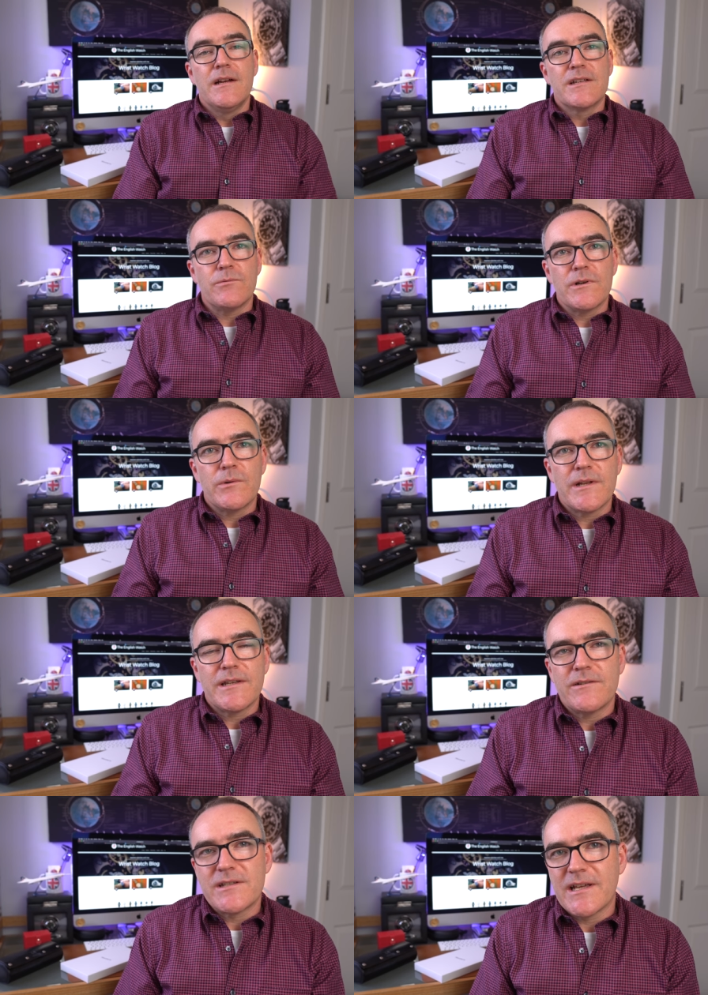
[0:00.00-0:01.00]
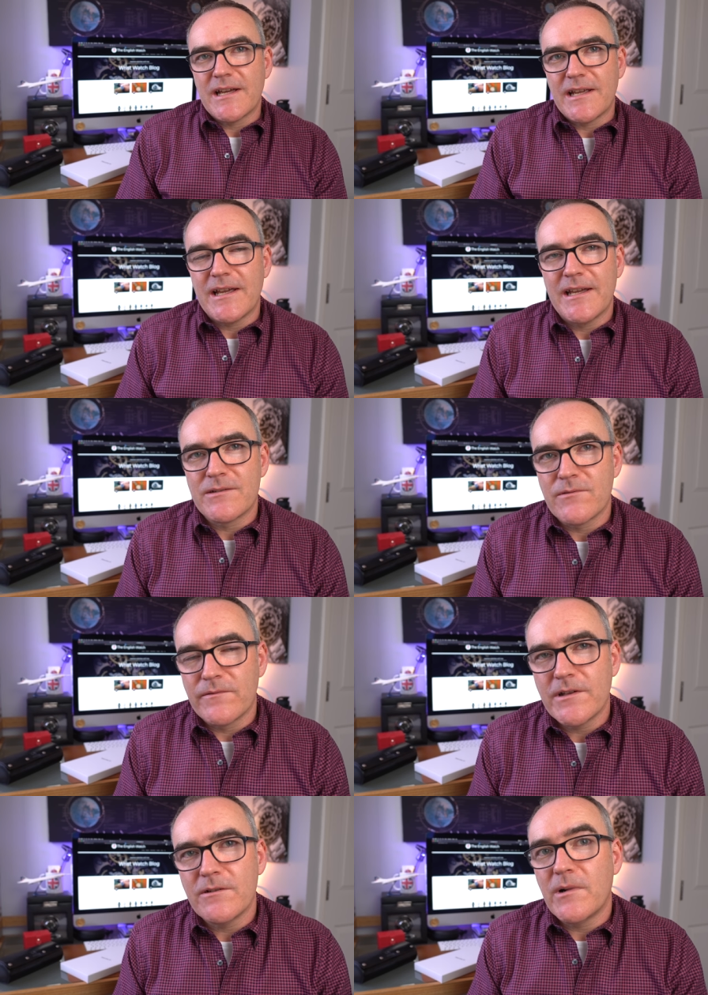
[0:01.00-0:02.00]
So what I want to do today is
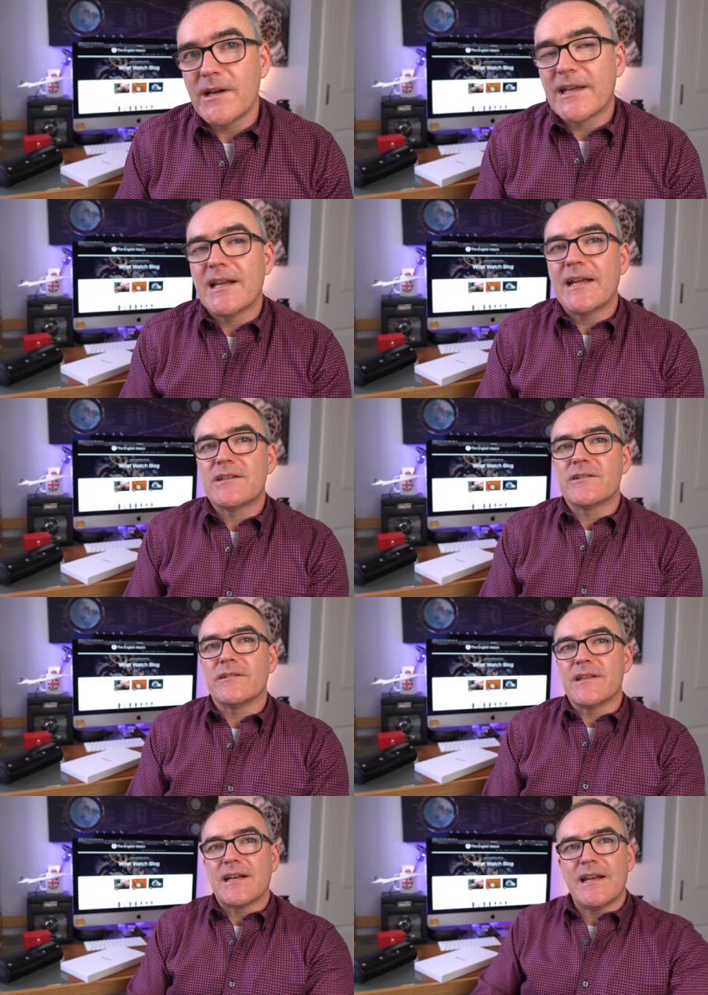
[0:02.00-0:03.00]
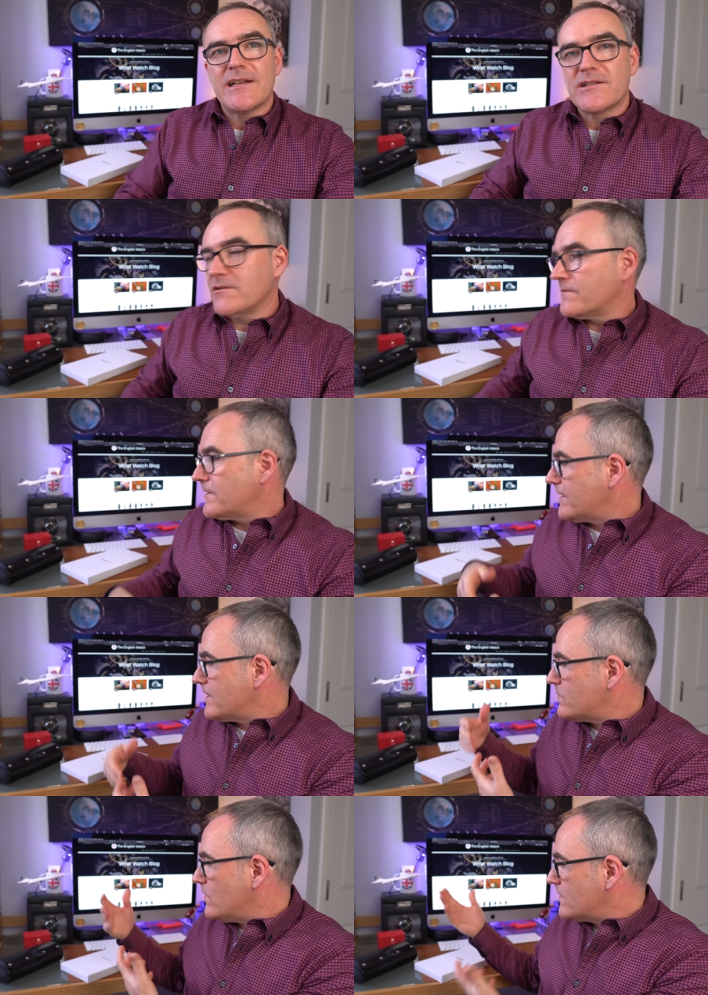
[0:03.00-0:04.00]
review my collection, the collection of the
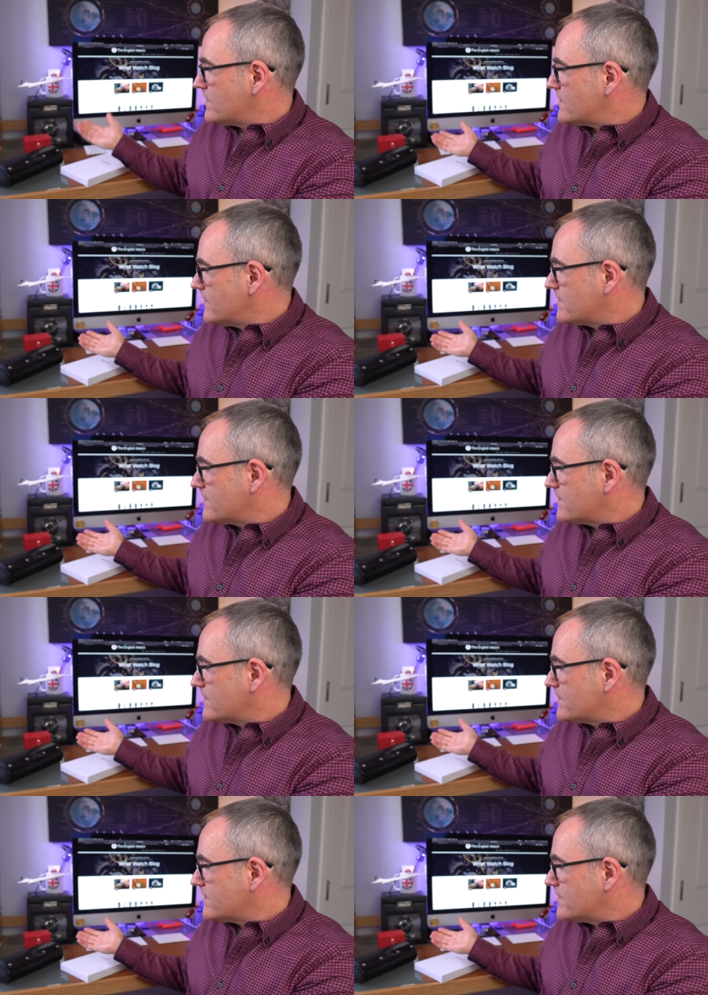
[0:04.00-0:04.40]
English watch.